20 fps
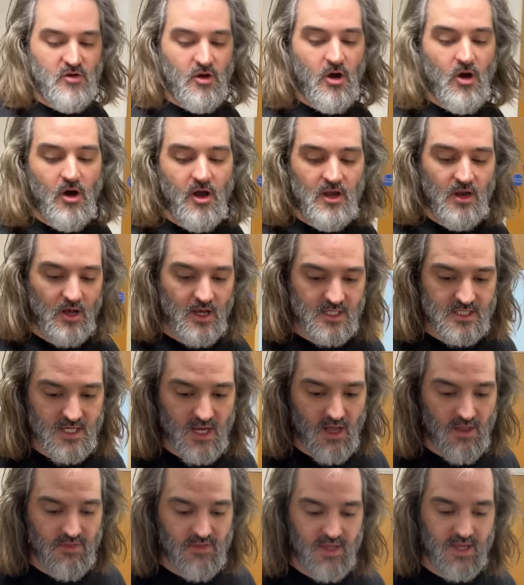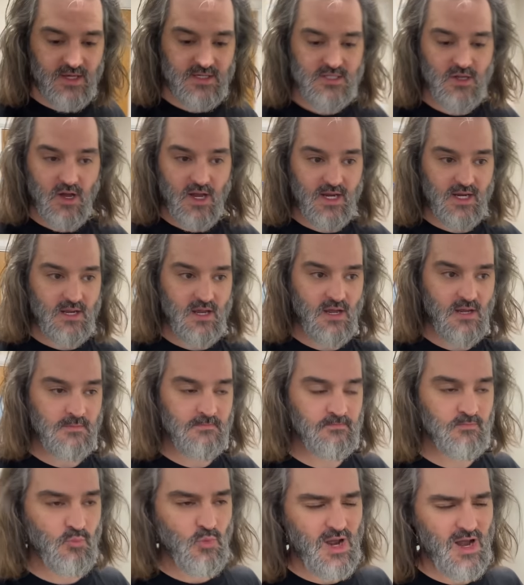I highlight certain things, like,
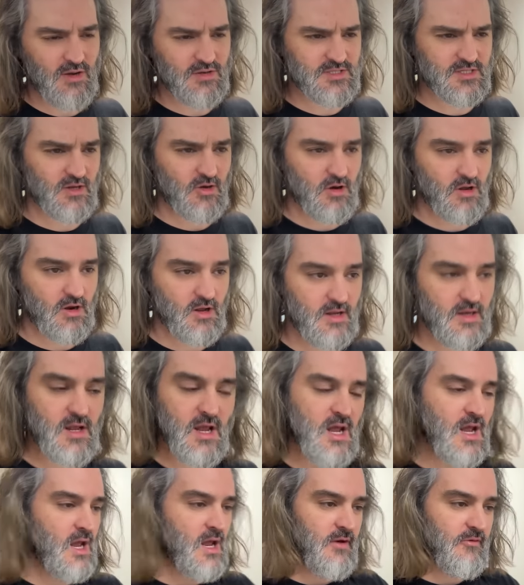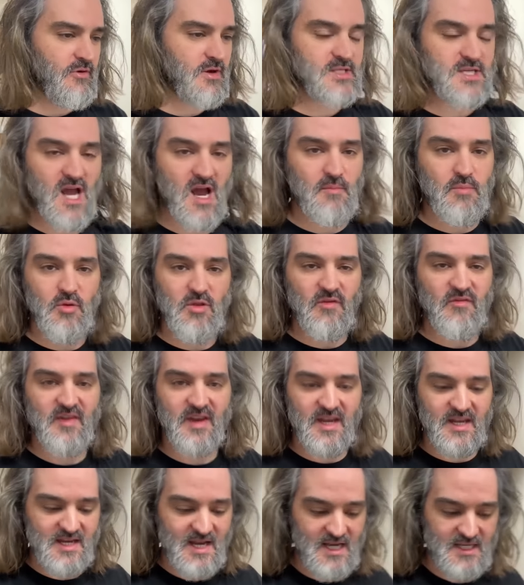what else did I highlight? For example, the thing
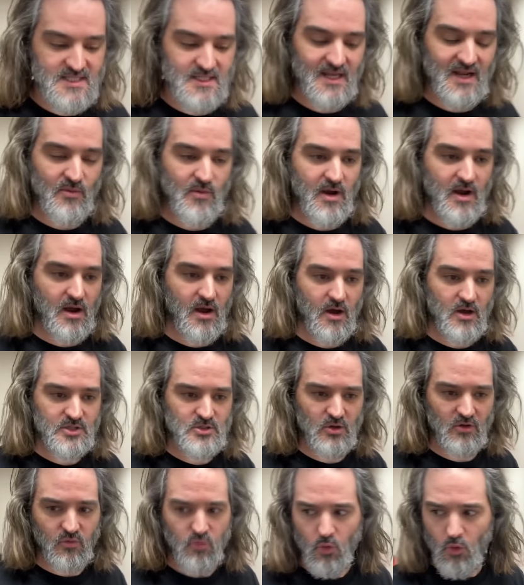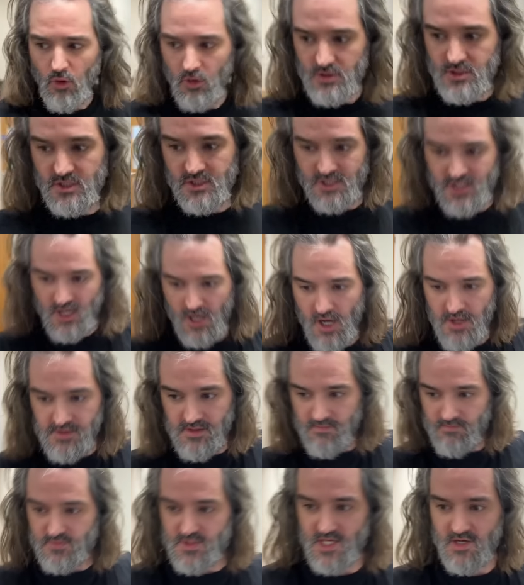in yesterday where I sort of walked and turned
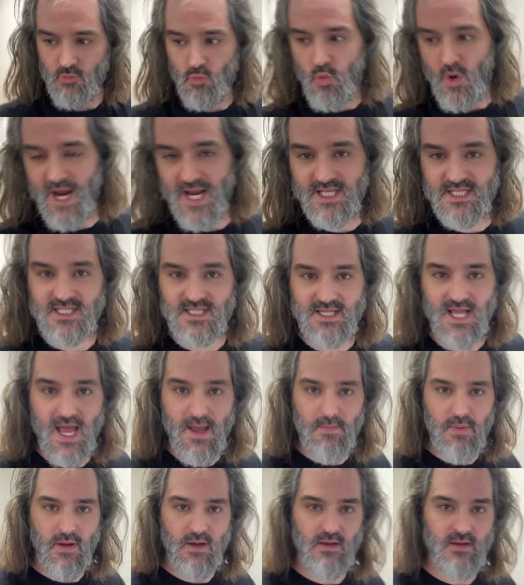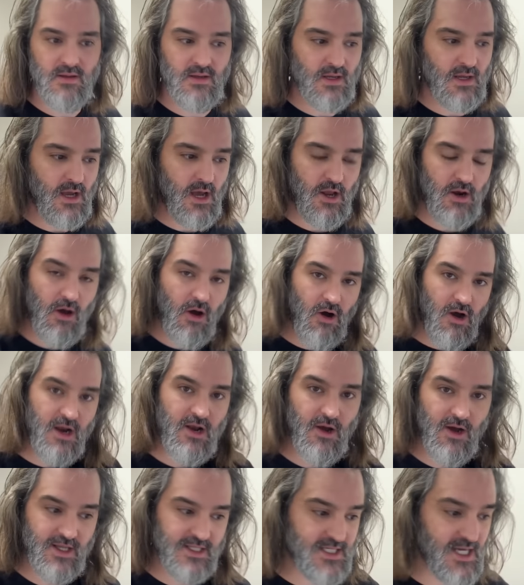and did a weird step and I
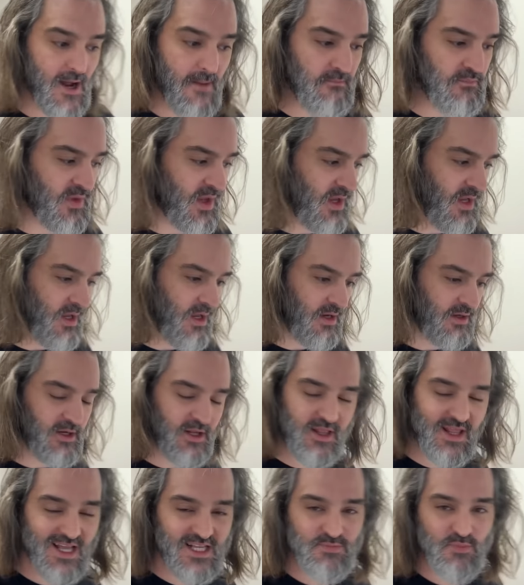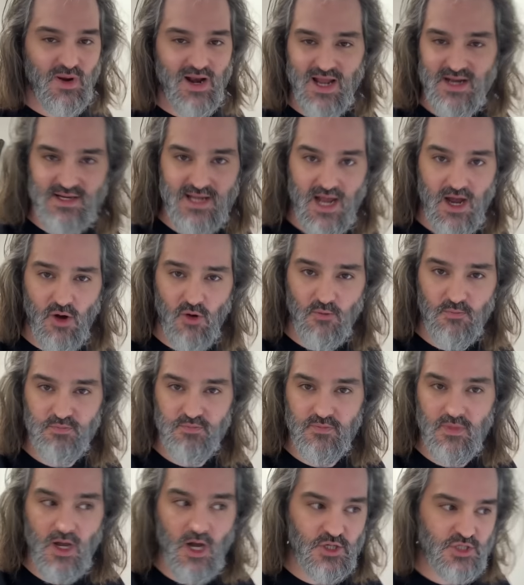highlight it. None of that's planned out.
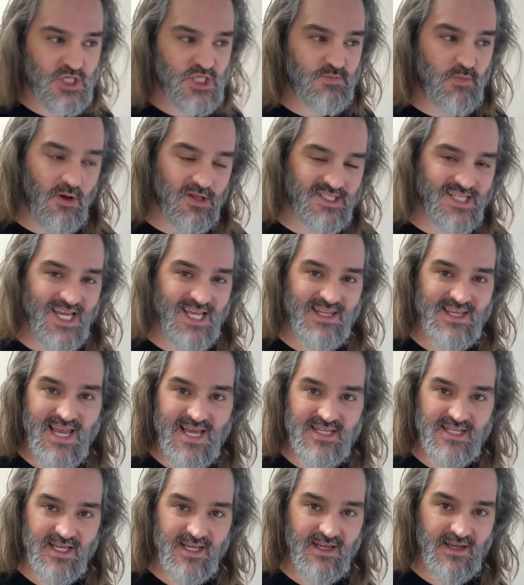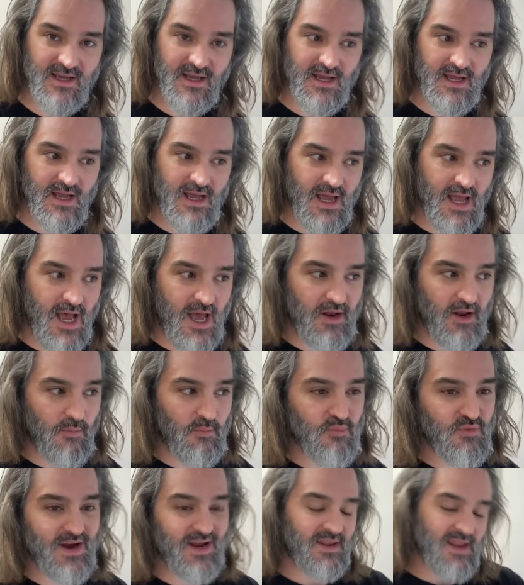I just spot it in the edit and I
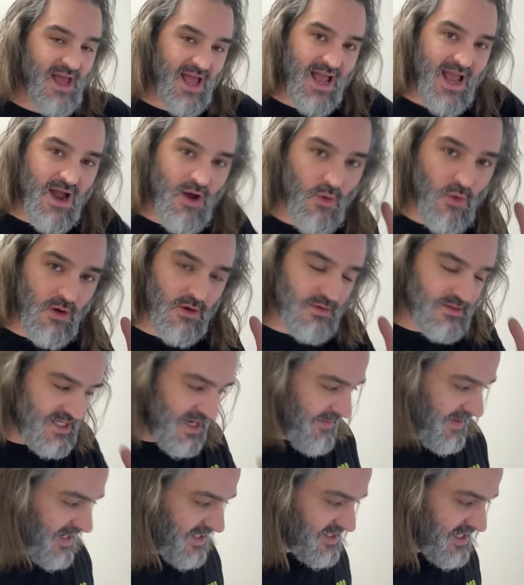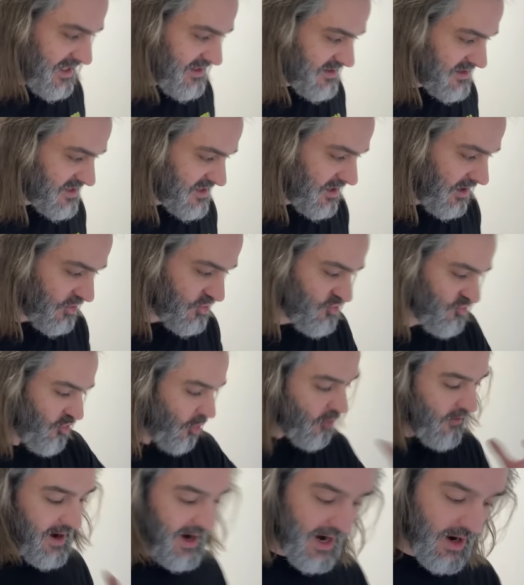bring that out. Does that make sense? I
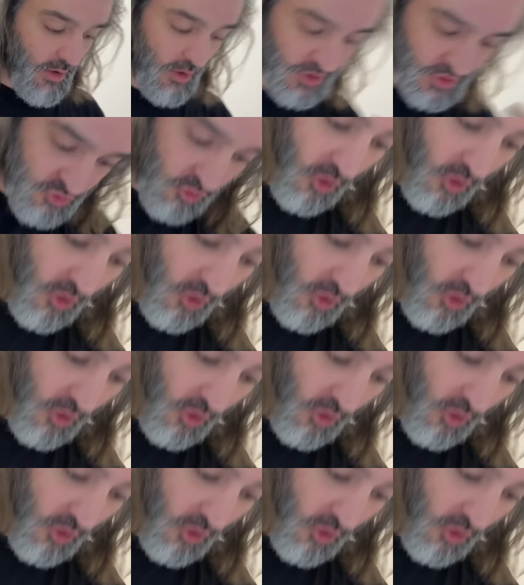draw it out.